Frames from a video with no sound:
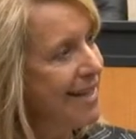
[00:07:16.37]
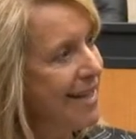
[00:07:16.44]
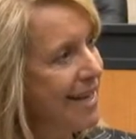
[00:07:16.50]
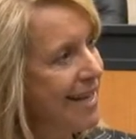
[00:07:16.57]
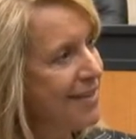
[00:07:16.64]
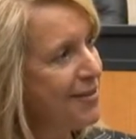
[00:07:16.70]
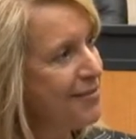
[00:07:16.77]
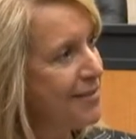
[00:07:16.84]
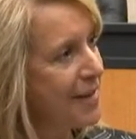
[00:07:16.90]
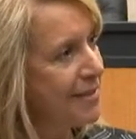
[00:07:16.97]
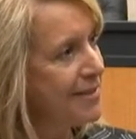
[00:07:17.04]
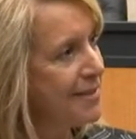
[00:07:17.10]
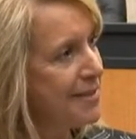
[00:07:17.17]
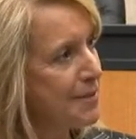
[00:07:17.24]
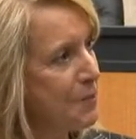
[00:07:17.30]
and you've got
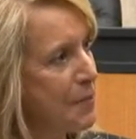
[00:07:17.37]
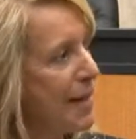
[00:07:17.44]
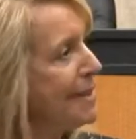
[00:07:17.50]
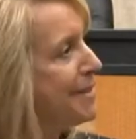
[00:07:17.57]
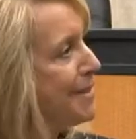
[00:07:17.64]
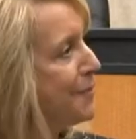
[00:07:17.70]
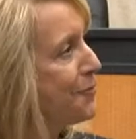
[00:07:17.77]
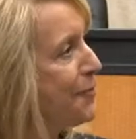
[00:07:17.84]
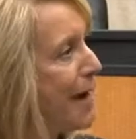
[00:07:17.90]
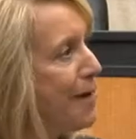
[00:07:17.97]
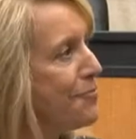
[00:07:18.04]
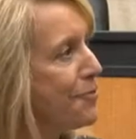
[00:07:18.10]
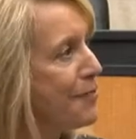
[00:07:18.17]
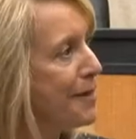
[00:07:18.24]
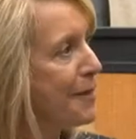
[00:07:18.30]
this amazing
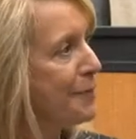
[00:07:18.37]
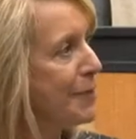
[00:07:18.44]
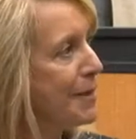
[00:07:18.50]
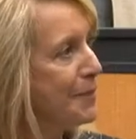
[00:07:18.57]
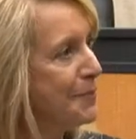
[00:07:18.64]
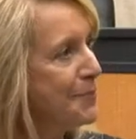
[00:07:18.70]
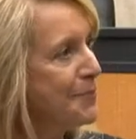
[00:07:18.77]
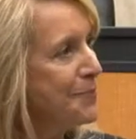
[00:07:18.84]
raffle coming up.